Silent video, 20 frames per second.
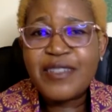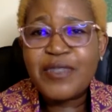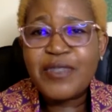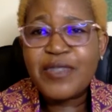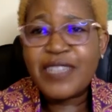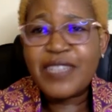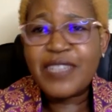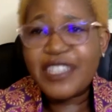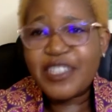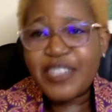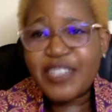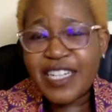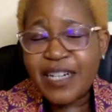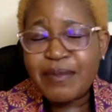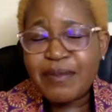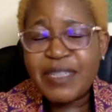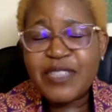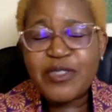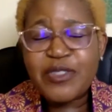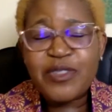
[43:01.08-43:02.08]
when you
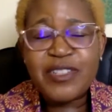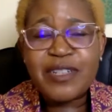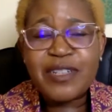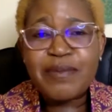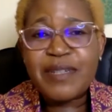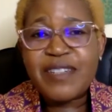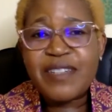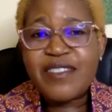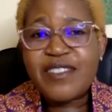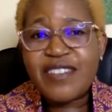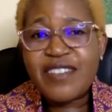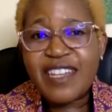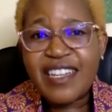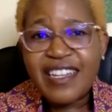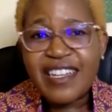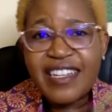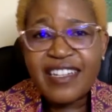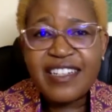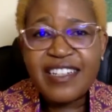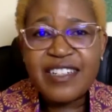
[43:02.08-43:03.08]
come at quarter past, you're
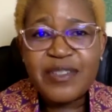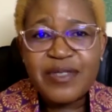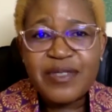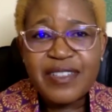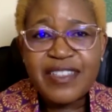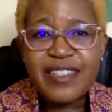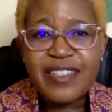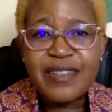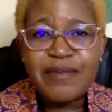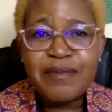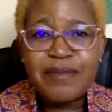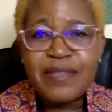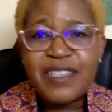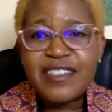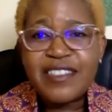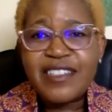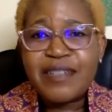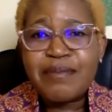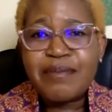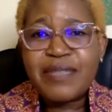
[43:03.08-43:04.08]
angry with them,
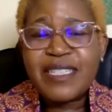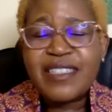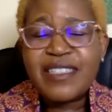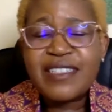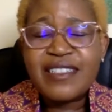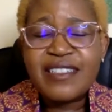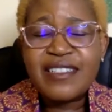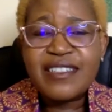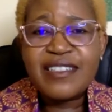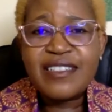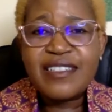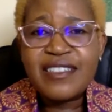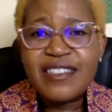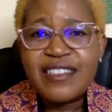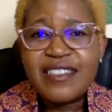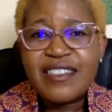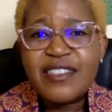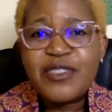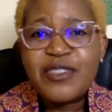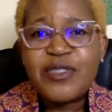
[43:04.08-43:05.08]
but you're being
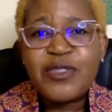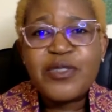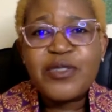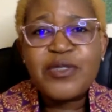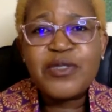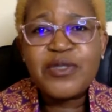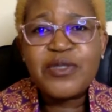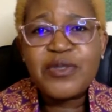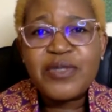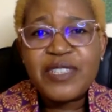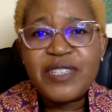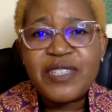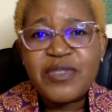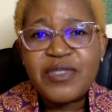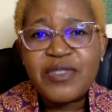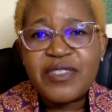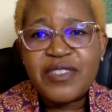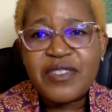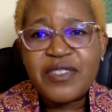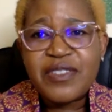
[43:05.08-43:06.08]
incongruent
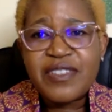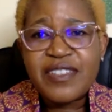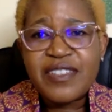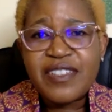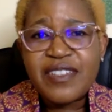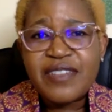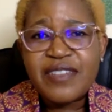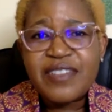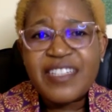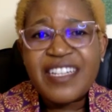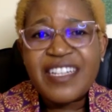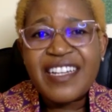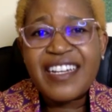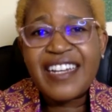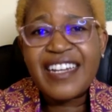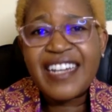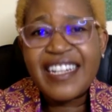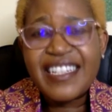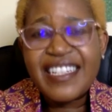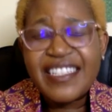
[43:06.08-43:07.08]
with yourself. You're
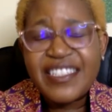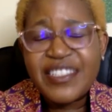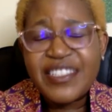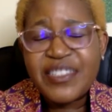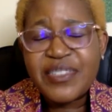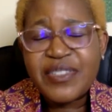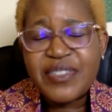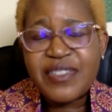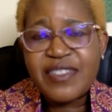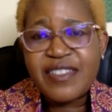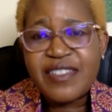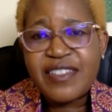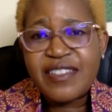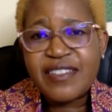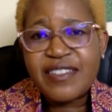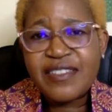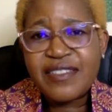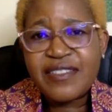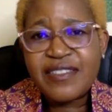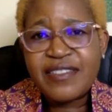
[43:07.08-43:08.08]
lying to yourself.